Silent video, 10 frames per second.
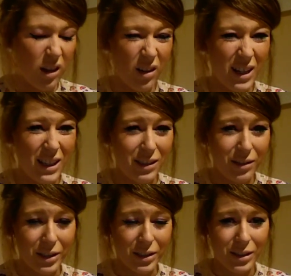nice
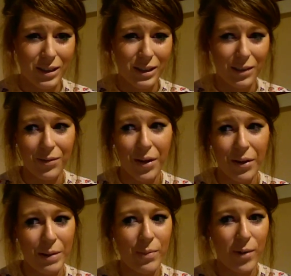orange, just a
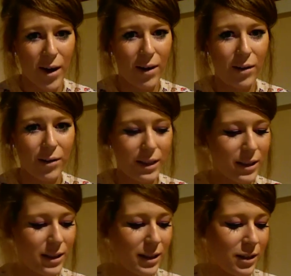very bright
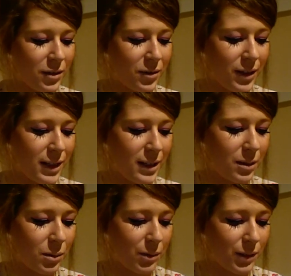orange in your face
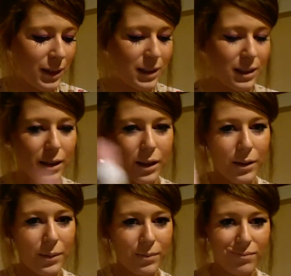sort of thing. So